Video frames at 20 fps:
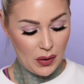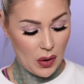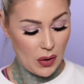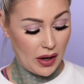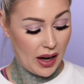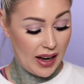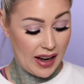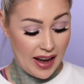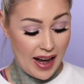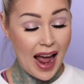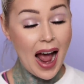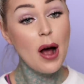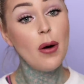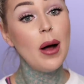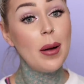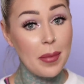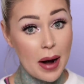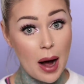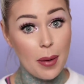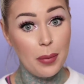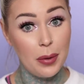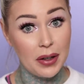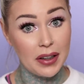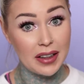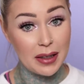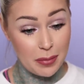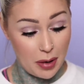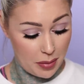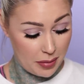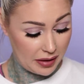Okay, now I'm not
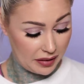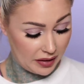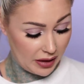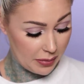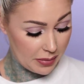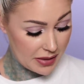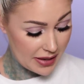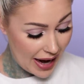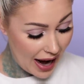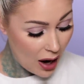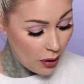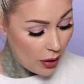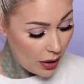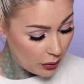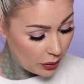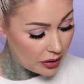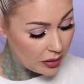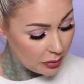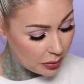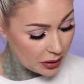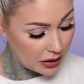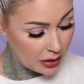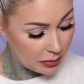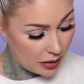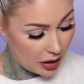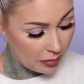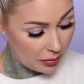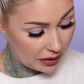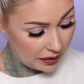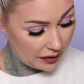putting them on my lips. Now I wouldn't put them
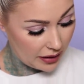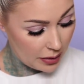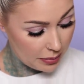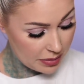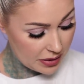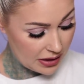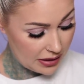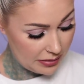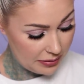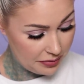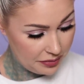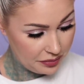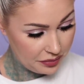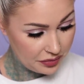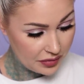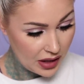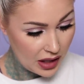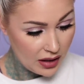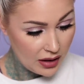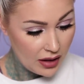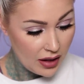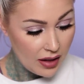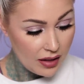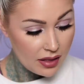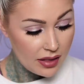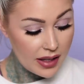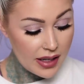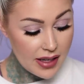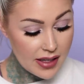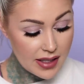on my lips.
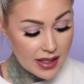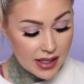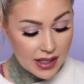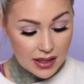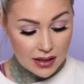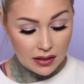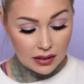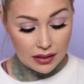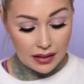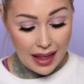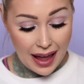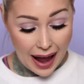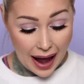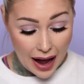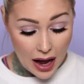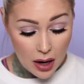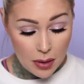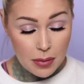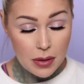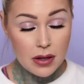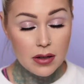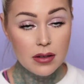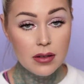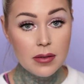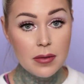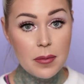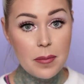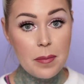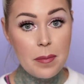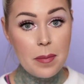This lab,
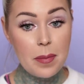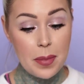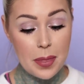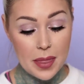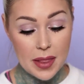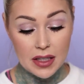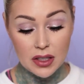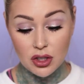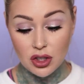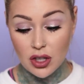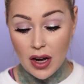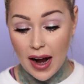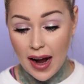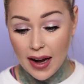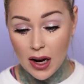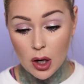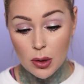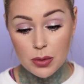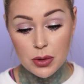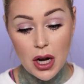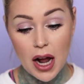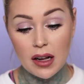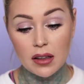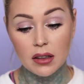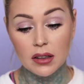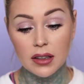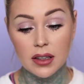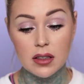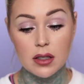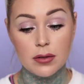I hope
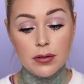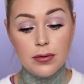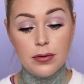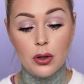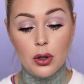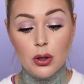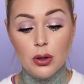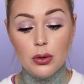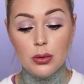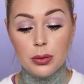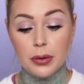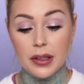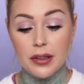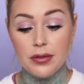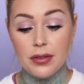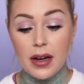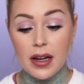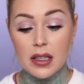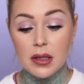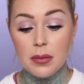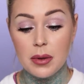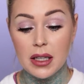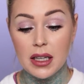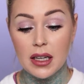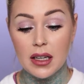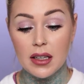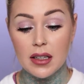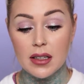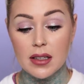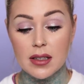Jaclyn gets a full refund
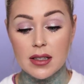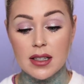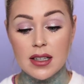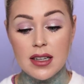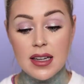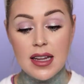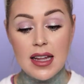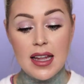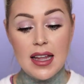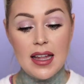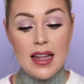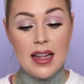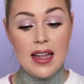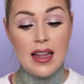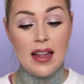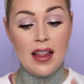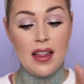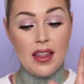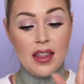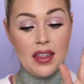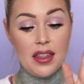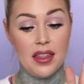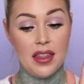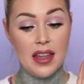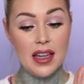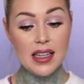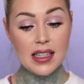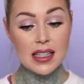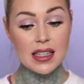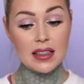because
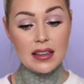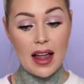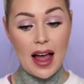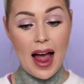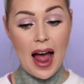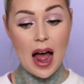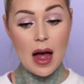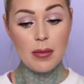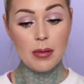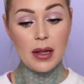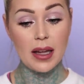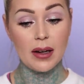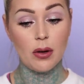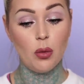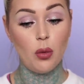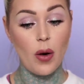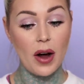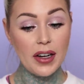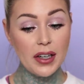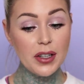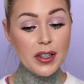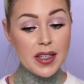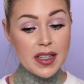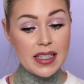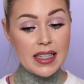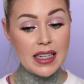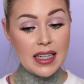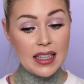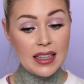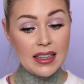this lab, like what you're
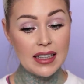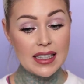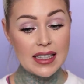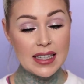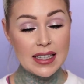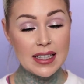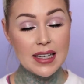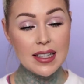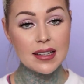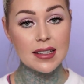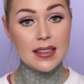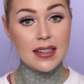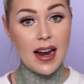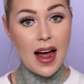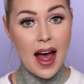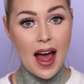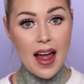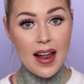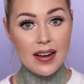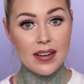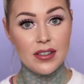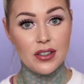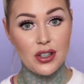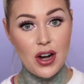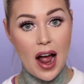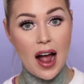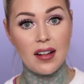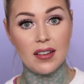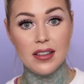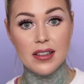seeing in this is not
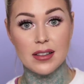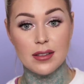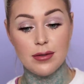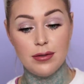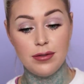Jaclyn's